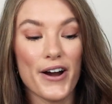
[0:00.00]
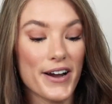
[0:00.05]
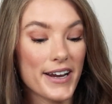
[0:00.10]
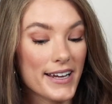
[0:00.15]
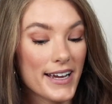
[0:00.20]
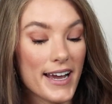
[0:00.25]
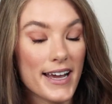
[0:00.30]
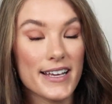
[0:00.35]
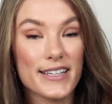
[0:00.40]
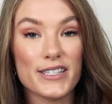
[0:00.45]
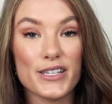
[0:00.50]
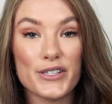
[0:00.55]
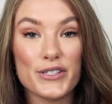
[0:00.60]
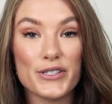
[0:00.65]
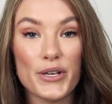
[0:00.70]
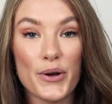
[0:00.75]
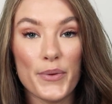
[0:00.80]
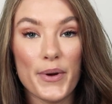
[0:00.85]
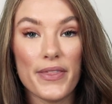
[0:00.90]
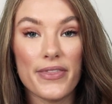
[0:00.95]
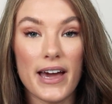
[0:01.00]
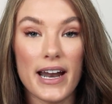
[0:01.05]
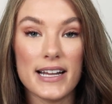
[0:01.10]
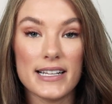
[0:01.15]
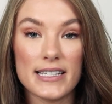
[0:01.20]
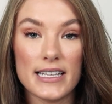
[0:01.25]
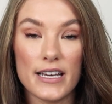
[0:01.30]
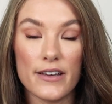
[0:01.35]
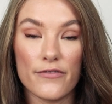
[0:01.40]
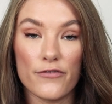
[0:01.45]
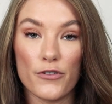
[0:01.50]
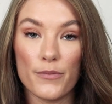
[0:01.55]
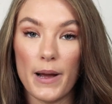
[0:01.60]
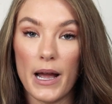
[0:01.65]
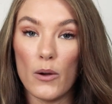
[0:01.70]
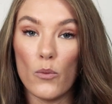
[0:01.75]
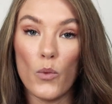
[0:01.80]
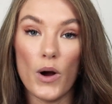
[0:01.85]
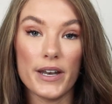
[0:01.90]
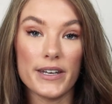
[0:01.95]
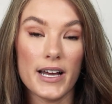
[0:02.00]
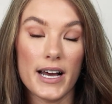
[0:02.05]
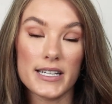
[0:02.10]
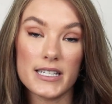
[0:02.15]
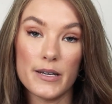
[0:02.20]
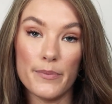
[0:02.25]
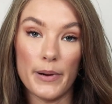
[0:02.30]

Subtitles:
Alright guys, so that is it for my what not